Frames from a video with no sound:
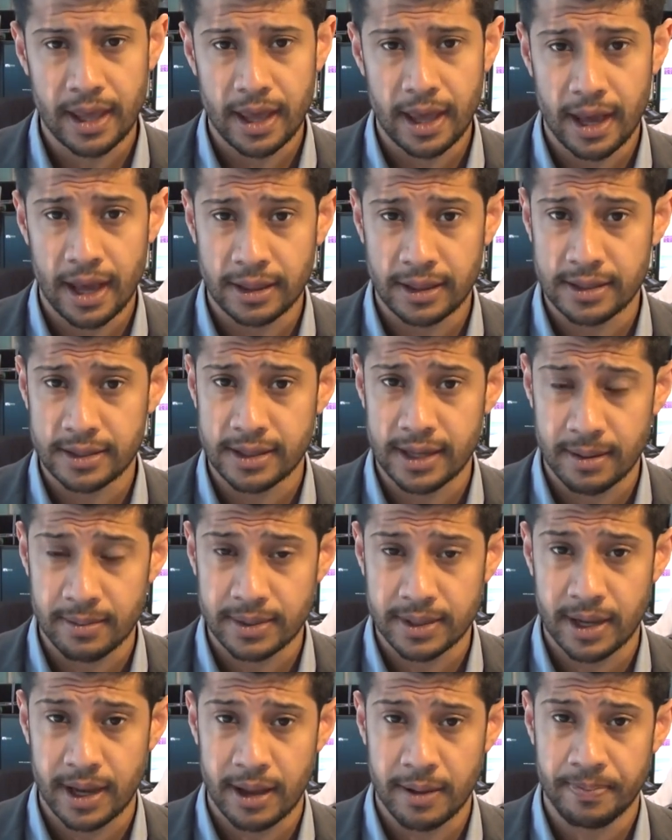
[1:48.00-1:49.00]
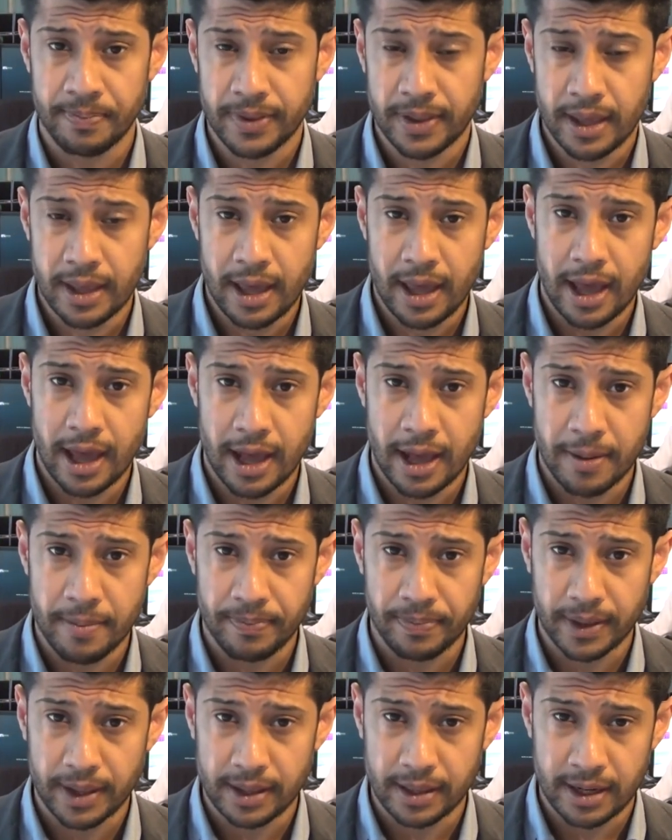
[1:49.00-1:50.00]
At the same time,
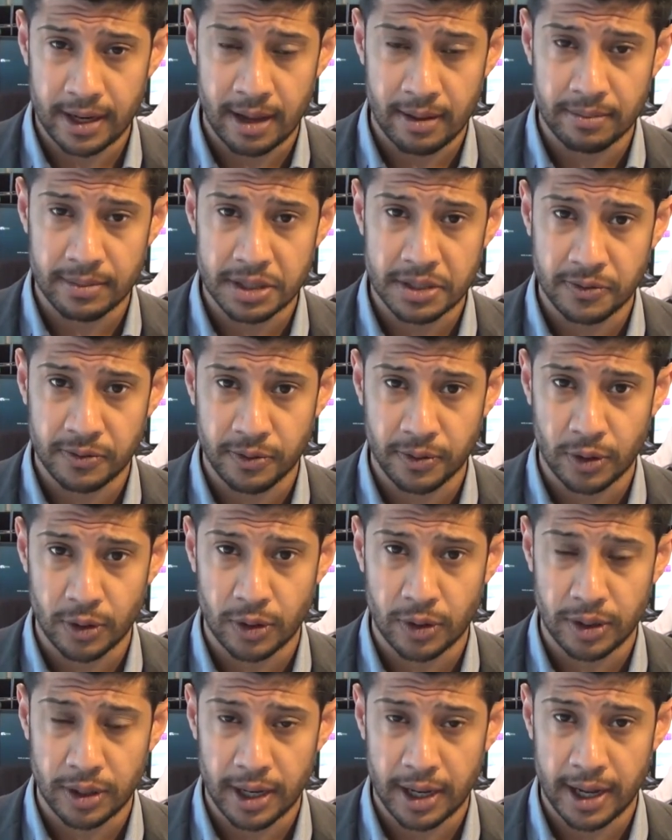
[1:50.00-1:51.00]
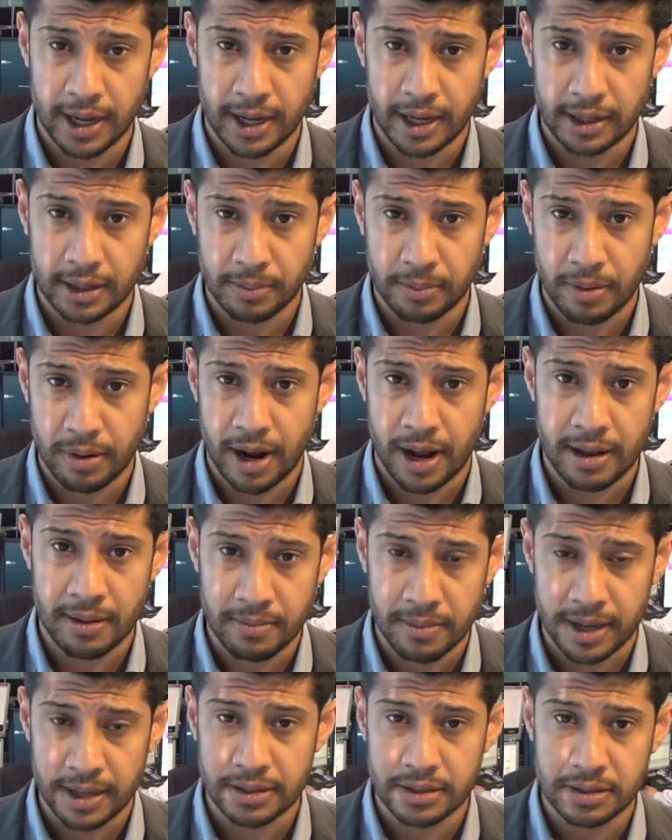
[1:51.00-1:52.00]
the numbers for the prior
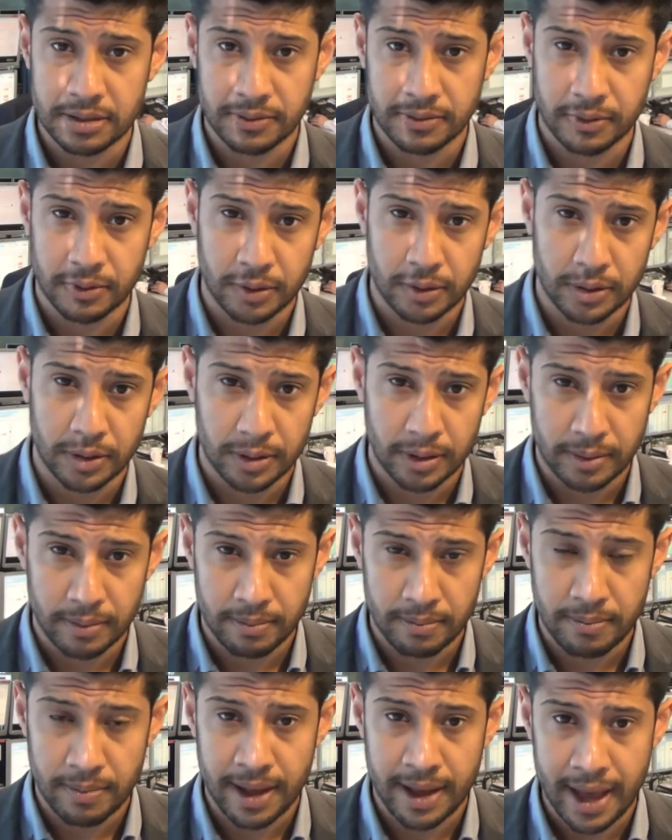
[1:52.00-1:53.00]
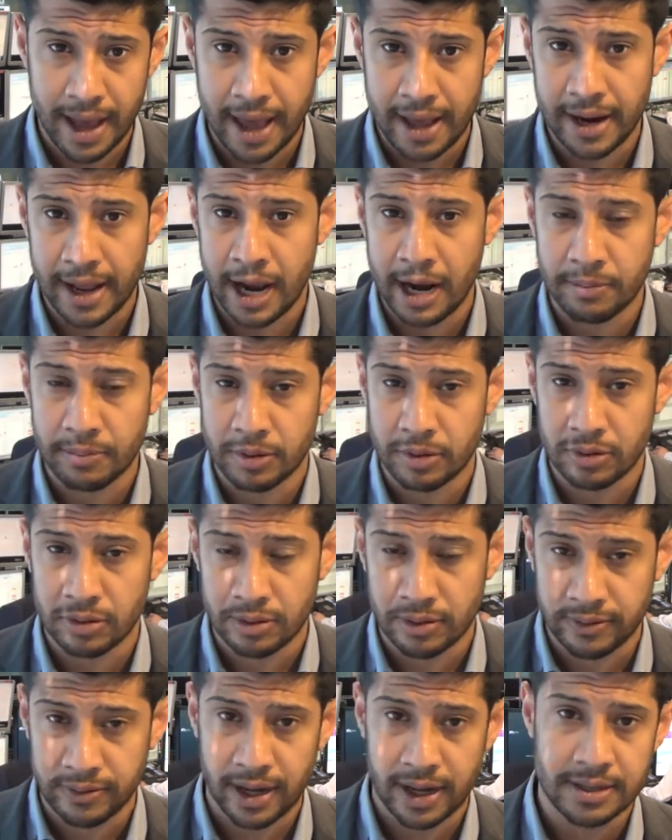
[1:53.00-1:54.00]
months for May and April were
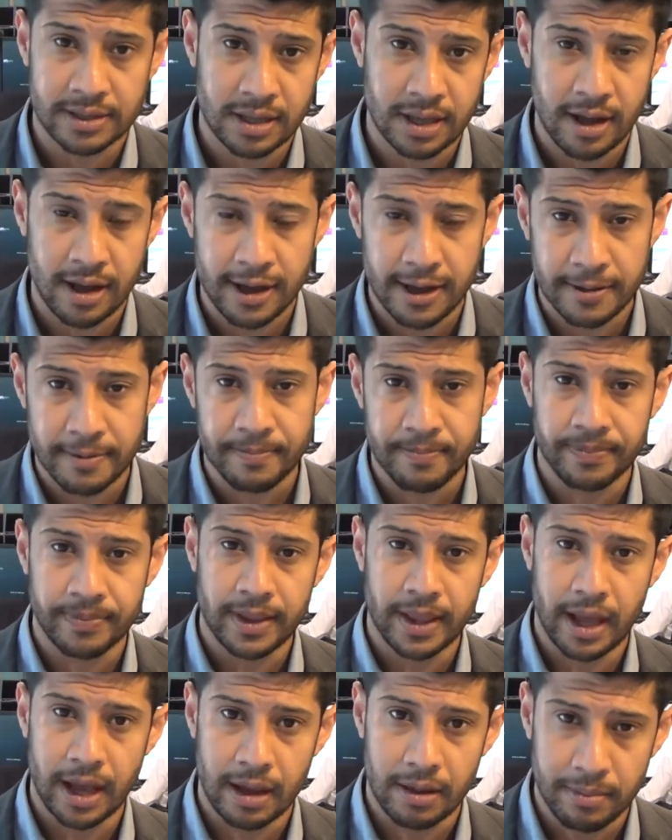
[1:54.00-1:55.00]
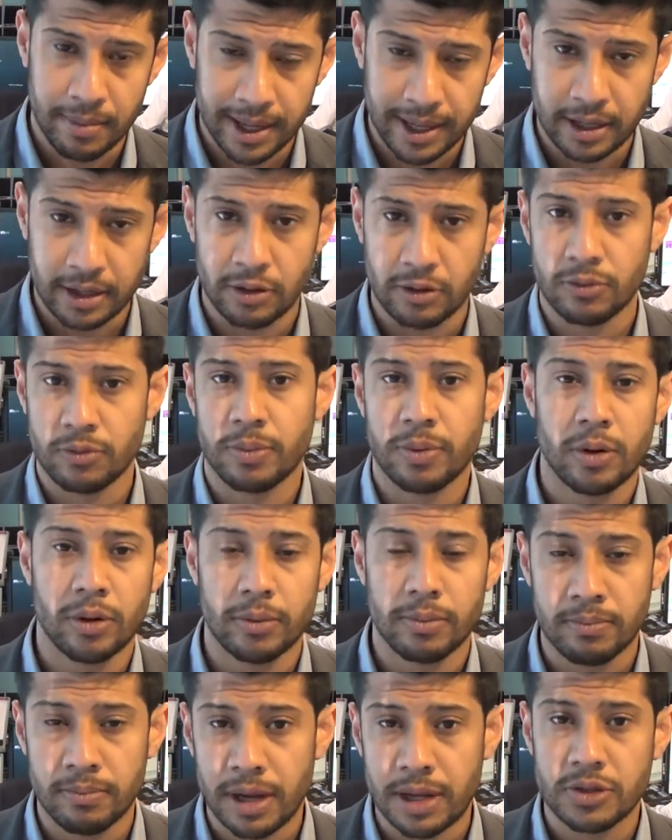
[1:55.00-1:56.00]
revised higher, making the report
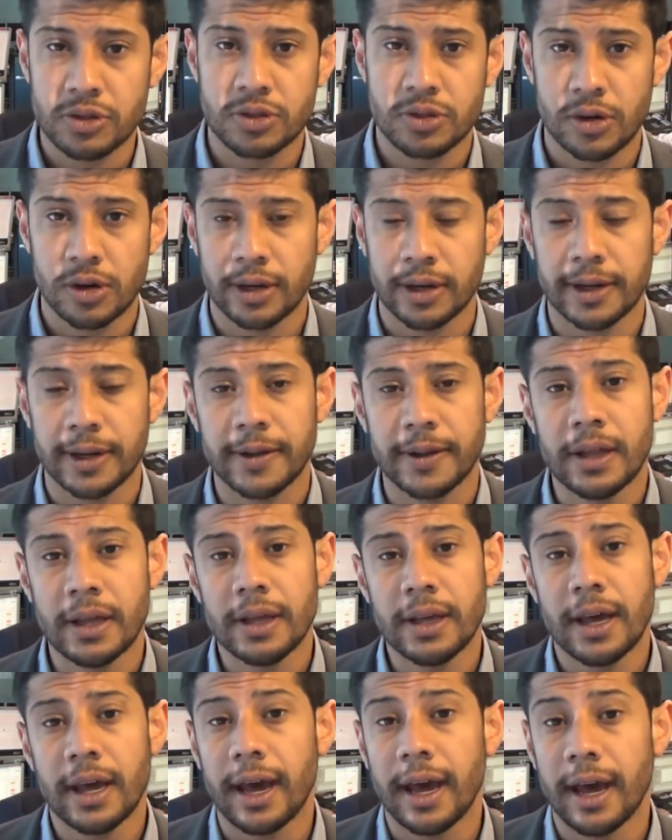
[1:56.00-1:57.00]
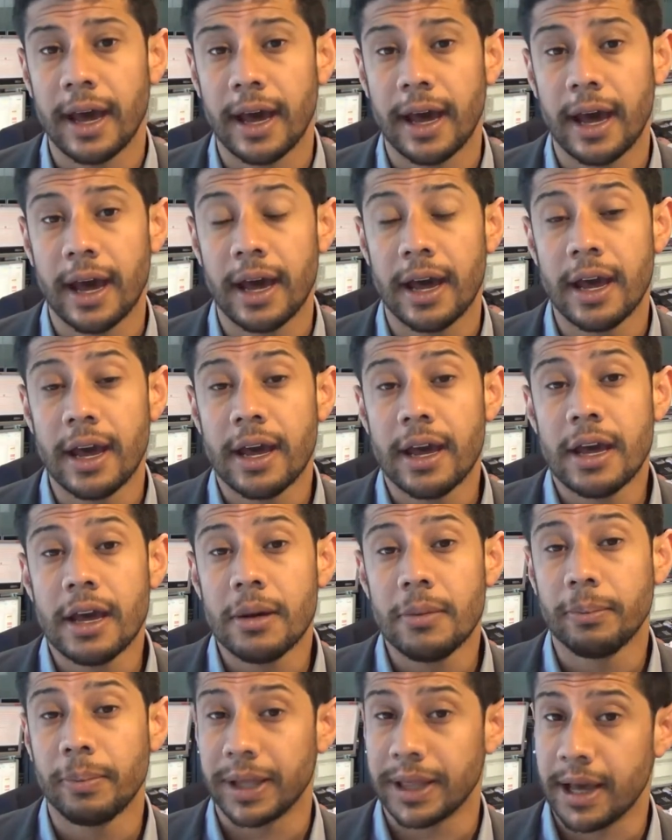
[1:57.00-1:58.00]
much stronger.
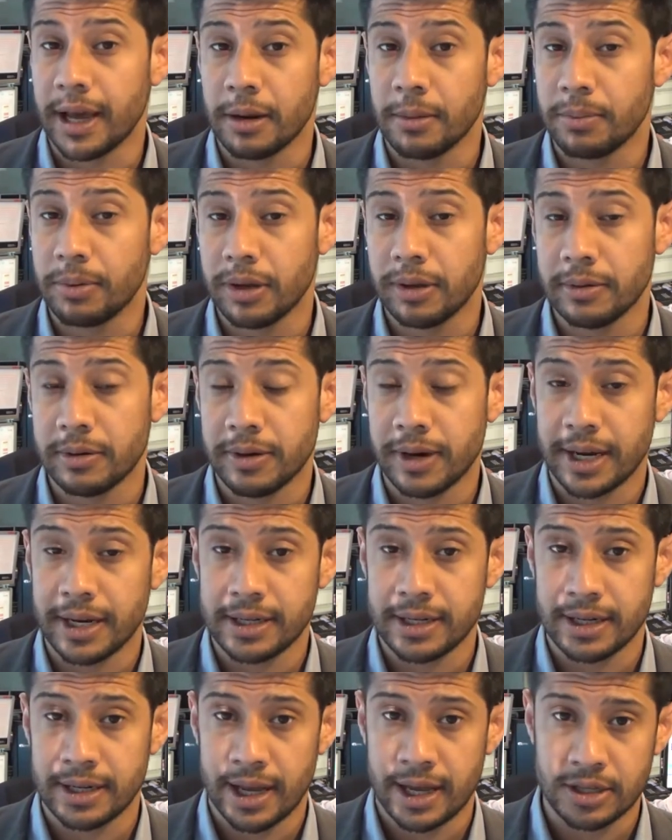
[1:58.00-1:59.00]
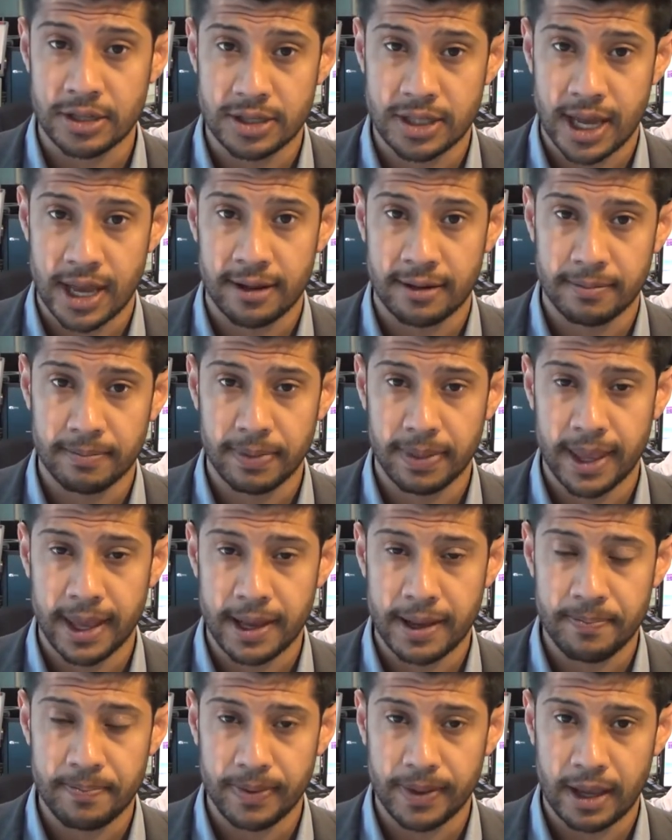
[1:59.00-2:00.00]
But the unemployment rate didn't edge down.
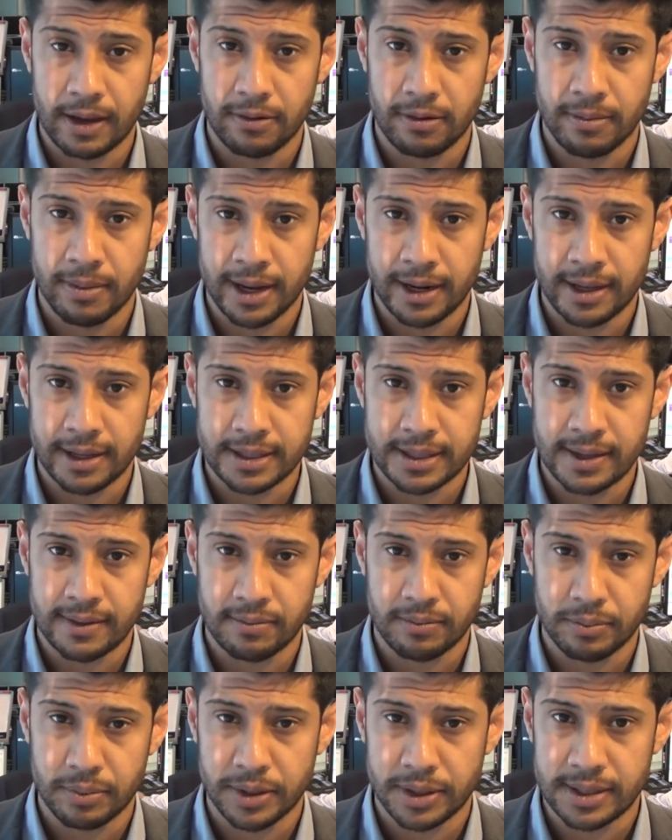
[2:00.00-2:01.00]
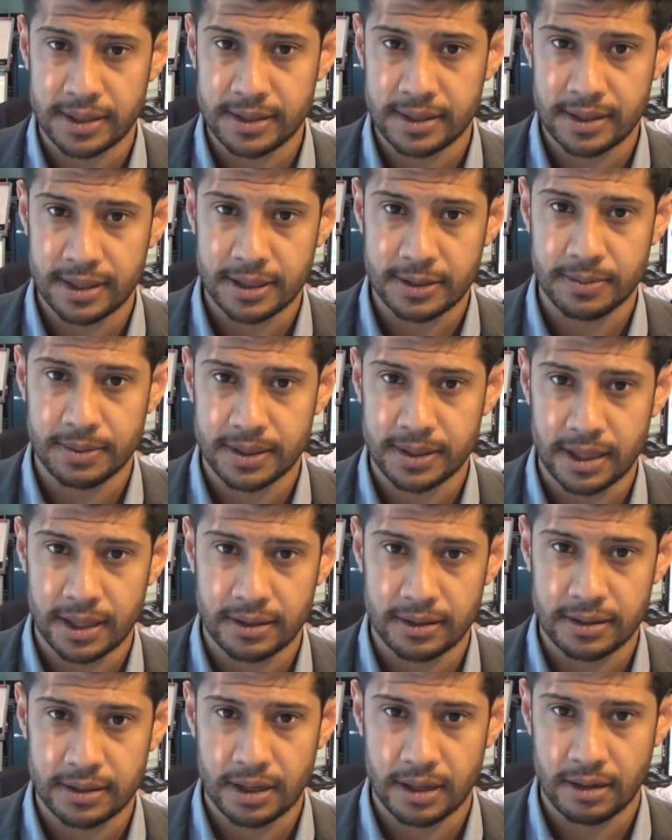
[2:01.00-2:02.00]
It remained at
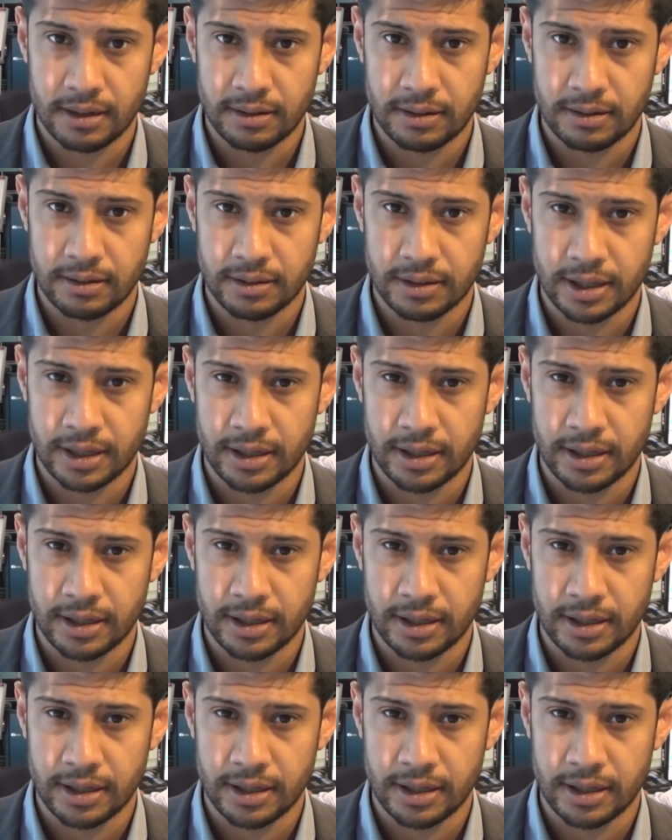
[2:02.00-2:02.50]
7.6%. So the